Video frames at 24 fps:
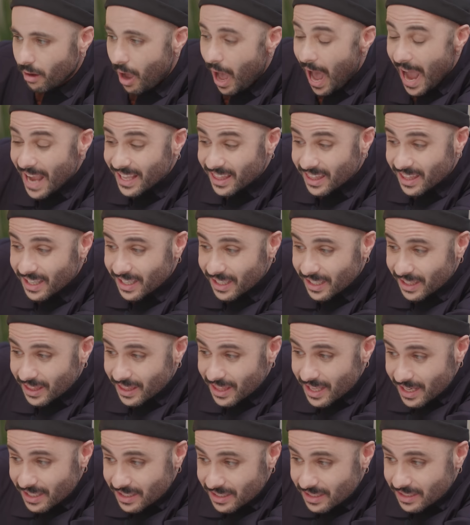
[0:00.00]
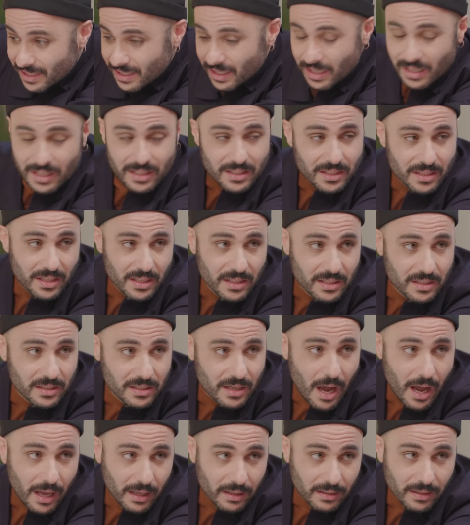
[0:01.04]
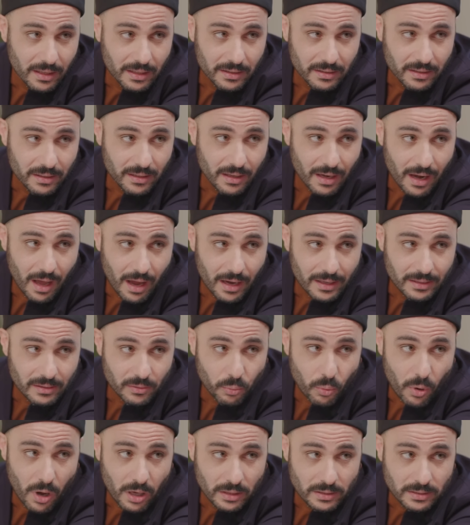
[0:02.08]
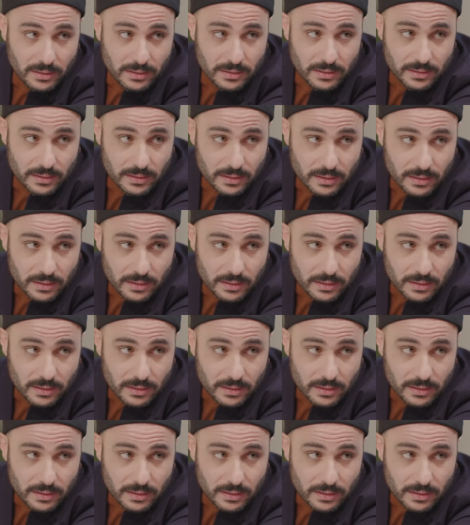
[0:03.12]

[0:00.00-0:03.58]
I think this is the style that the client wants.